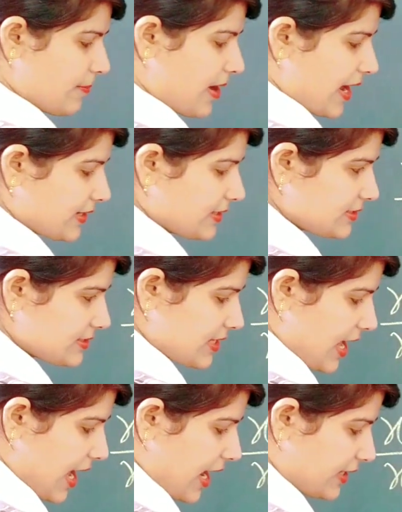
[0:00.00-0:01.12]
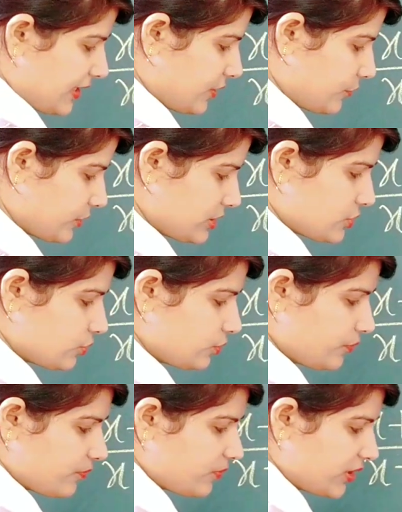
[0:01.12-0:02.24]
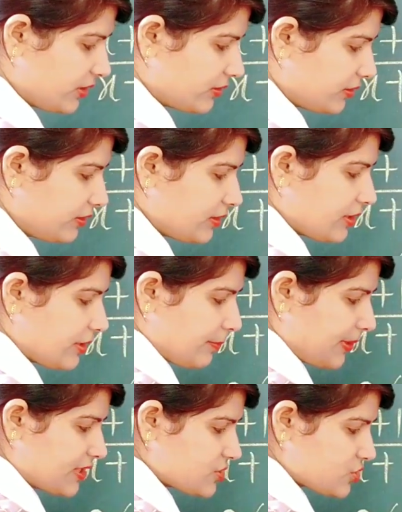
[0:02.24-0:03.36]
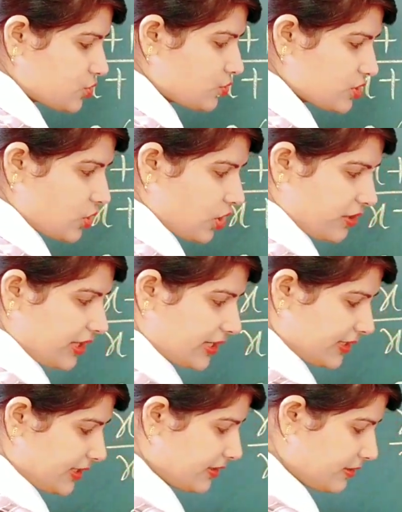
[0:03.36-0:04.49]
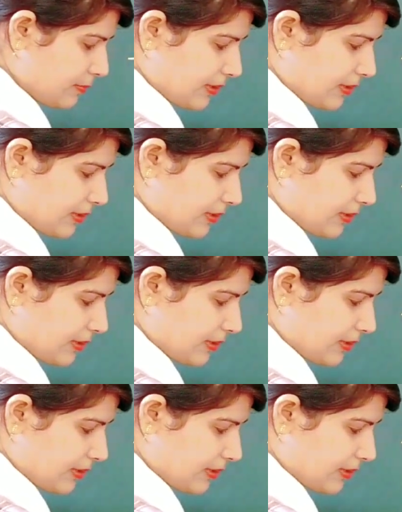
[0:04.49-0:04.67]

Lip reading: minus and equal to here plus 2 is already there,